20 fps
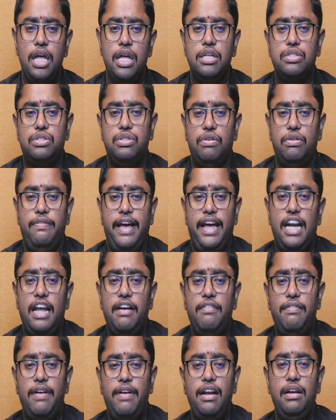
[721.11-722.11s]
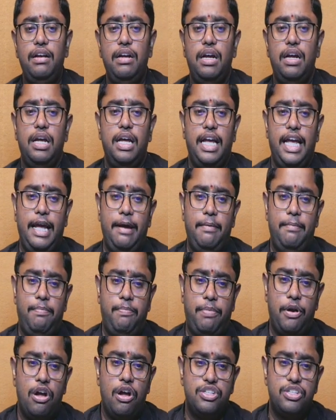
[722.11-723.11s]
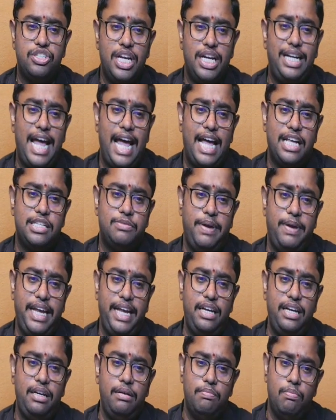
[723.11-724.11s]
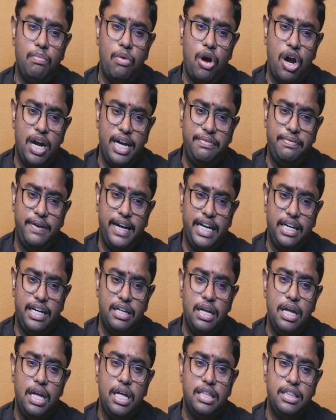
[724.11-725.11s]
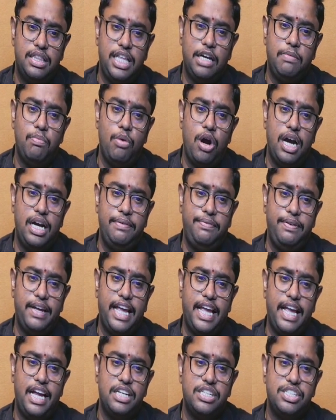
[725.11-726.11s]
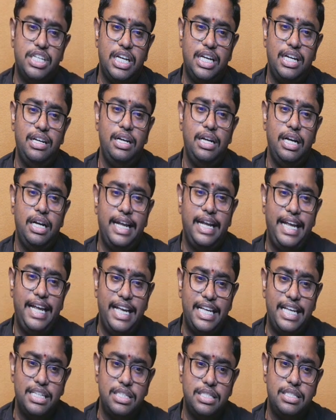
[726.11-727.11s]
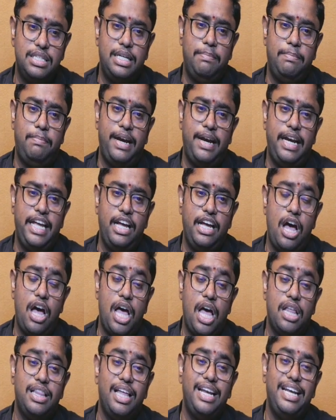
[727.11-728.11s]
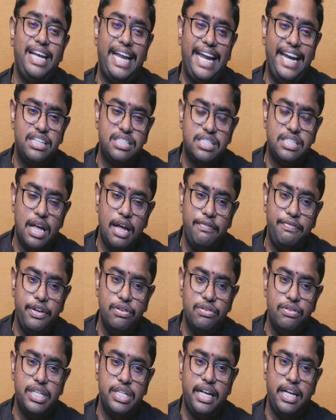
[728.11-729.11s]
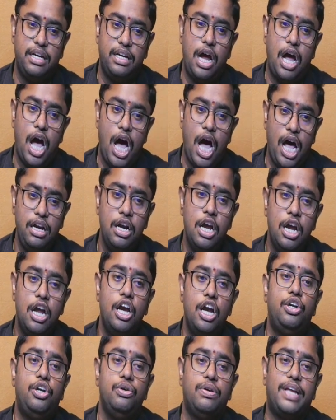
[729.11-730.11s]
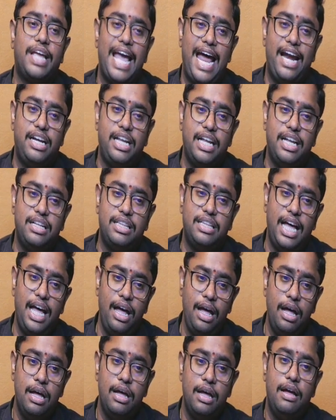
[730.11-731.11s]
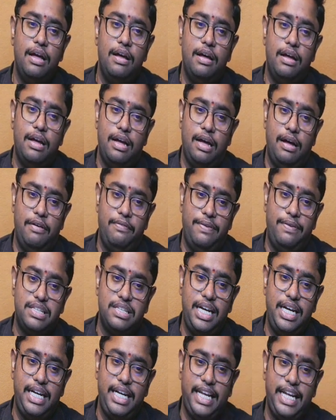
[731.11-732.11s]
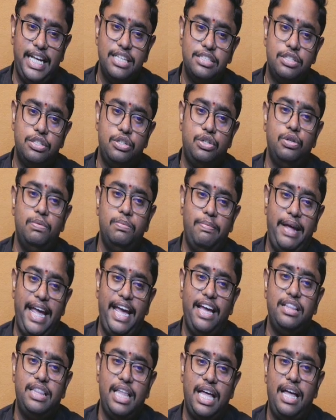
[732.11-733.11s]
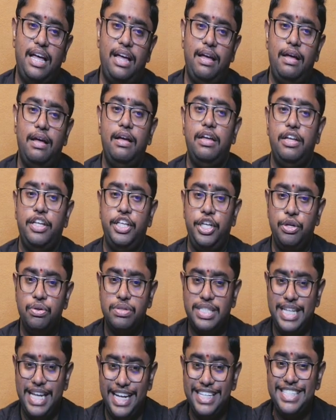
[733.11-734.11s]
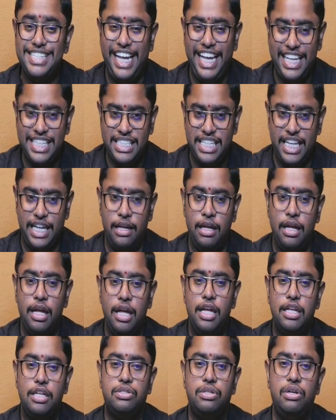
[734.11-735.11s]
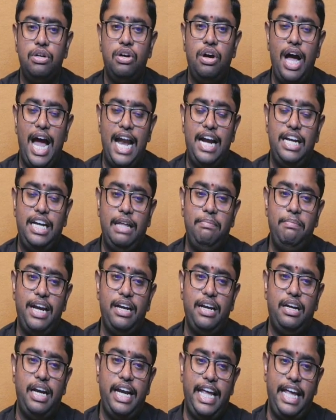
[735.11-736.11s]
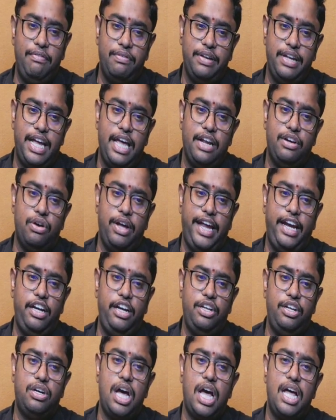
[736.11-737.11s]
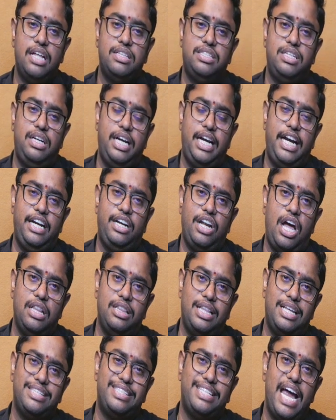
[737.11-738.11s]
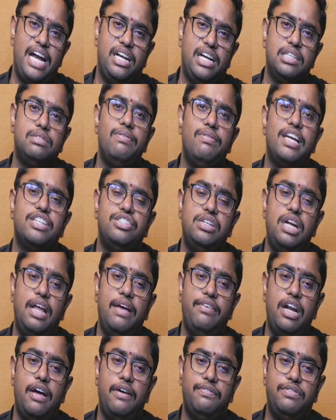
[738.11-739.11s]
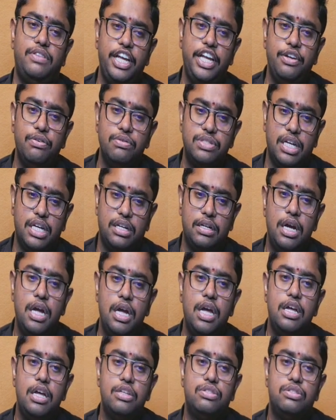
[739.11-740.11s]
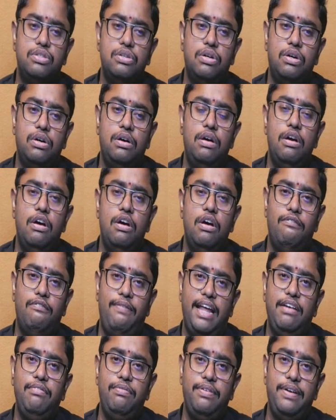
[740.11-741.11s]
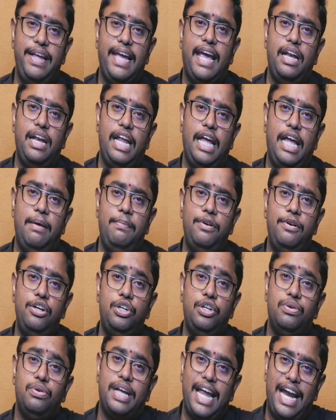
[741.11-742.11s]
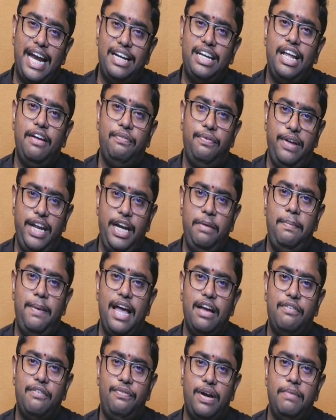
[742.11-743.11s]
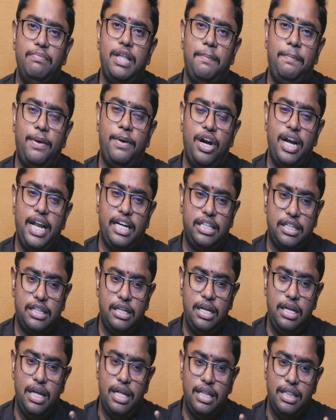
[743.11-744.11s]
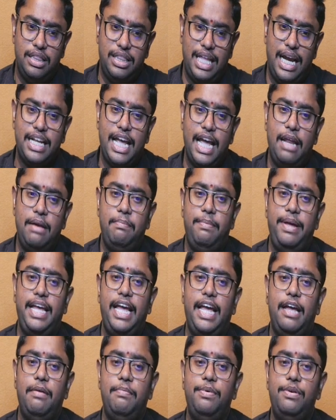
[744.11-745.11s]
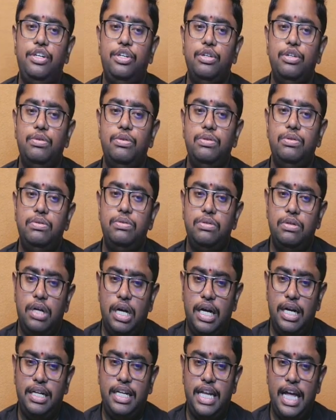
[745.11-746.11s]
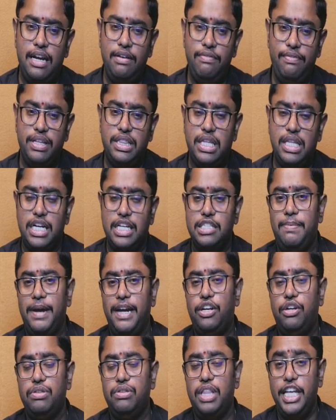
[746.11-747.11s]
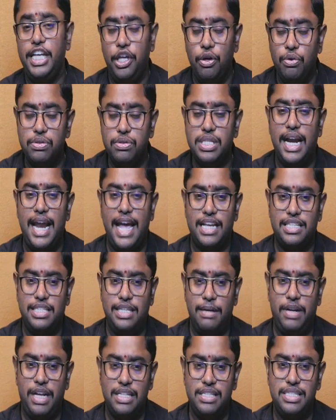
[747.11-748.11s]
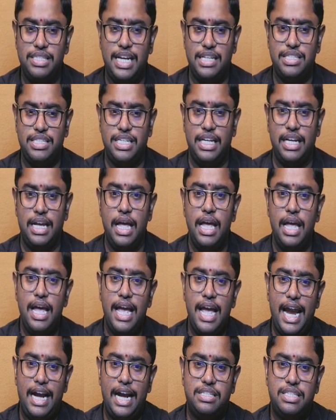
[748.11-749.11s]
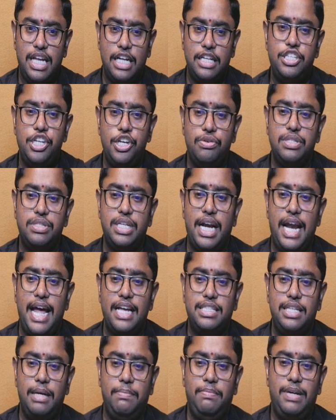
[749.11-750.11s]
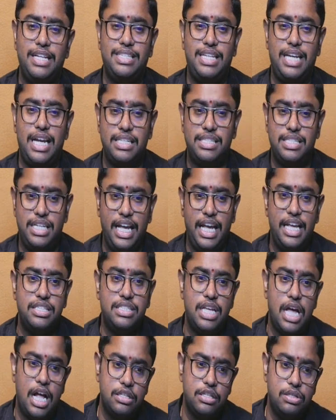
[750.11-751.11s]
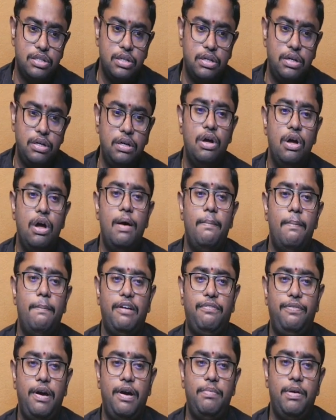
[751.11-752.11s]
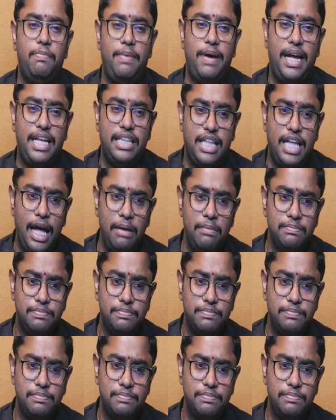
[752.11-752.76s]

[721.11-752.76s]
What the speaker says: So whenever a project has been modified, that modification is depending on the needs of user or to cater the facilities to make the usage easy. So ultimately we are going to concentrate on the satisfaction level of the user. So when we can able to get a feedback from the product, that can be able to done with respect to the user acceptance testing, and such user acceptance testing is also performed by the